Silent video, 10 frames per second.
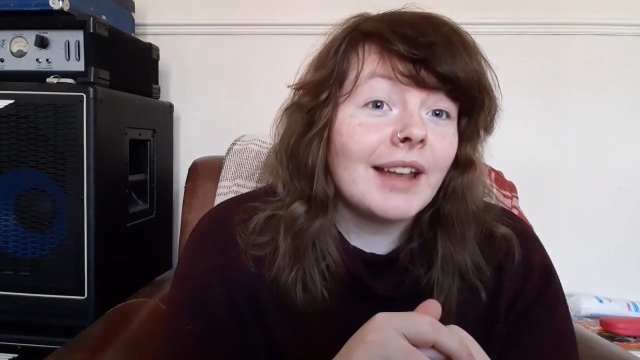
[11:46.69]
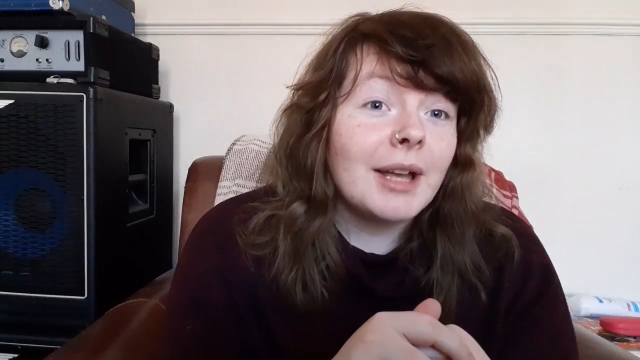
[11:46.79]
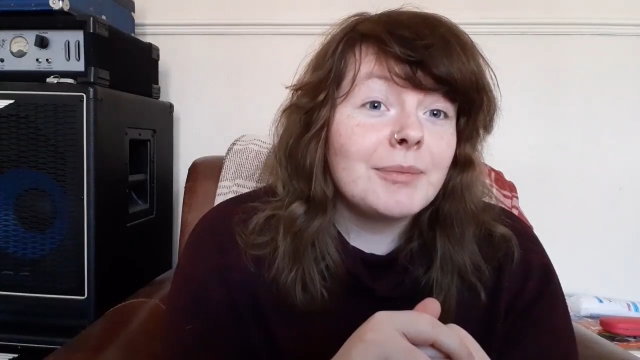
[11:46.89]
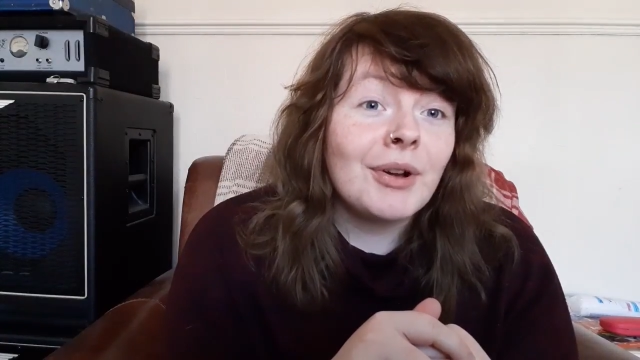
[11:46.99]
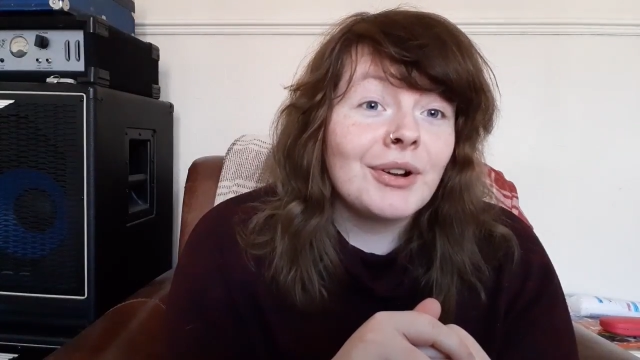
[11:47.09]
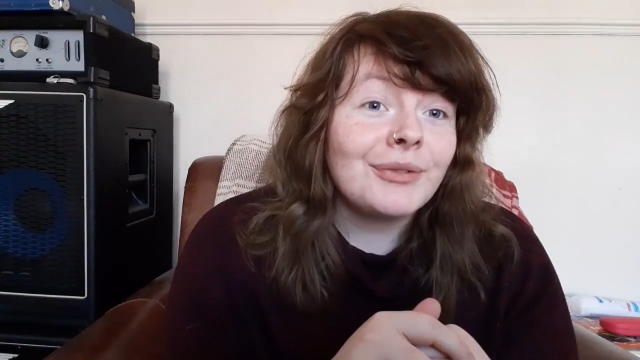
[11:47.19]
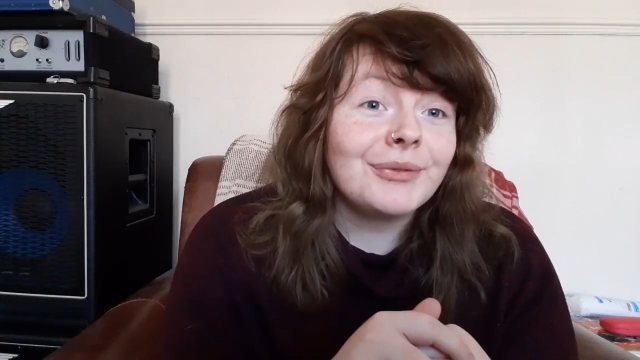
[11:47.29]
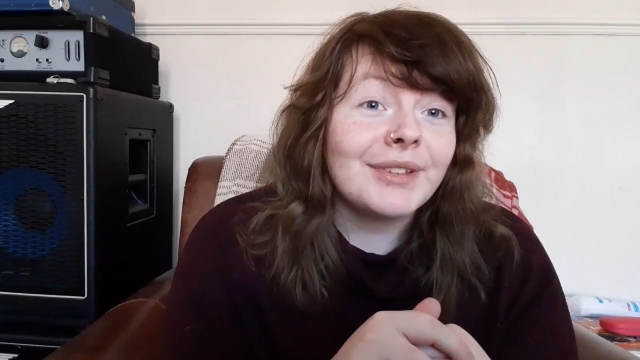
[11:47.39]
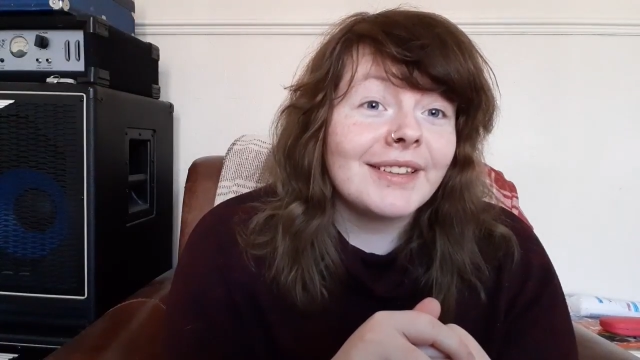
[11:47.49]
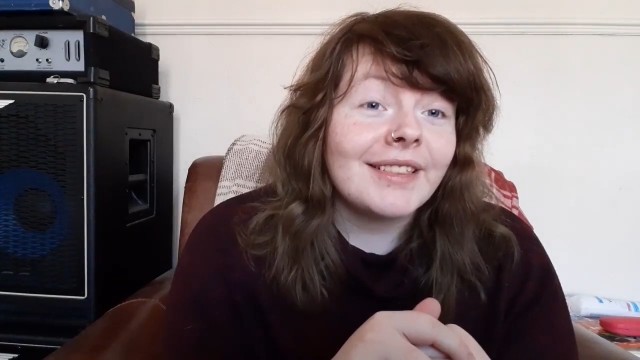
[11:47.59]
I'm not
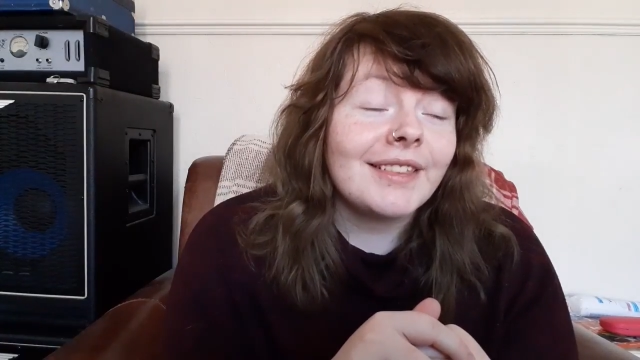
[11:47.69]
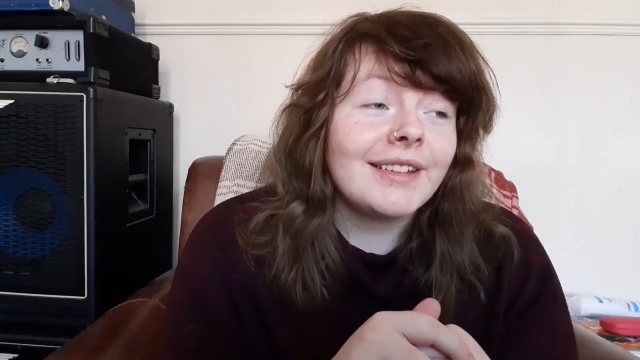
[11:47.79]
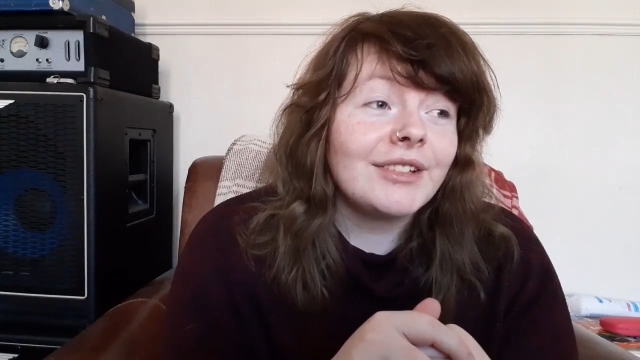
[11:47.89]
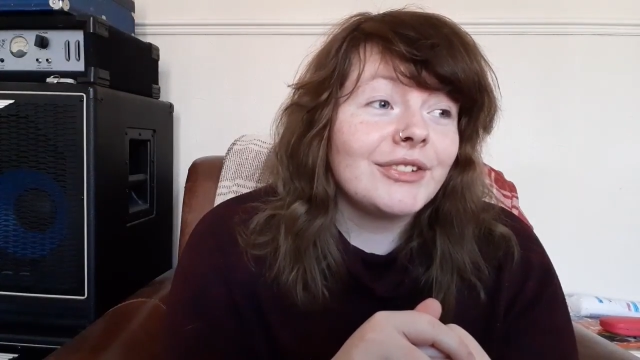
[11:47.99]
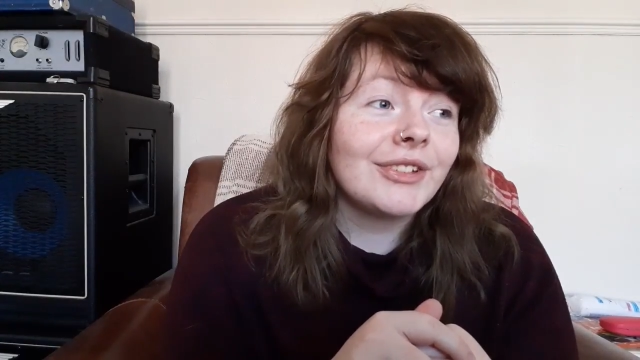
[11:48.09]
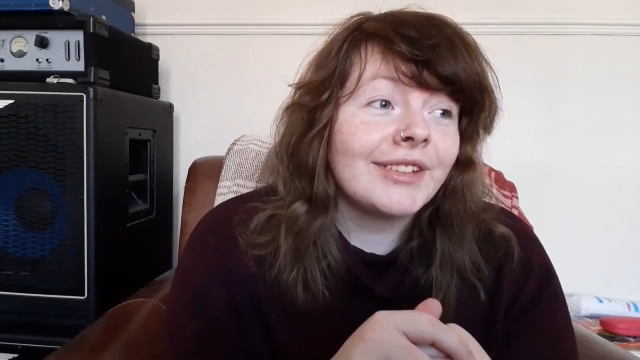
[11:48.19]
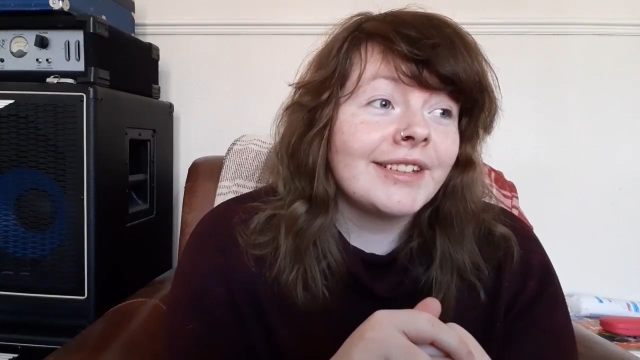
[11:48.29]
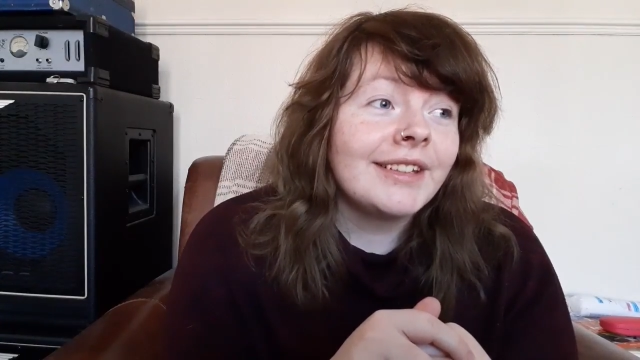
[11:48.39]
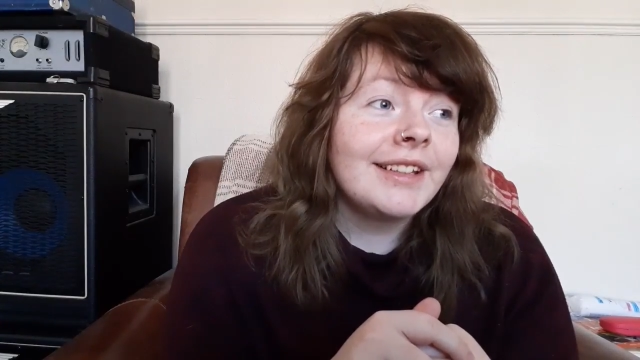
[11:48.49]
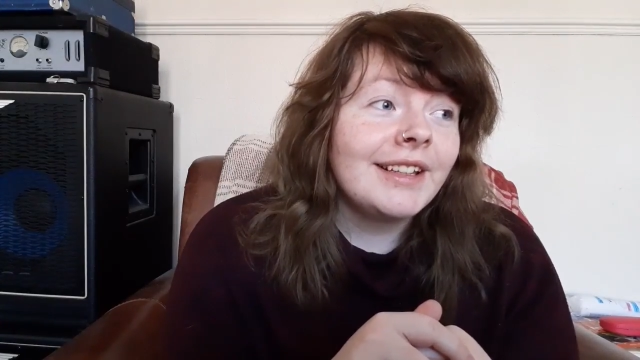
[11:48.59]
convinced that they didn't just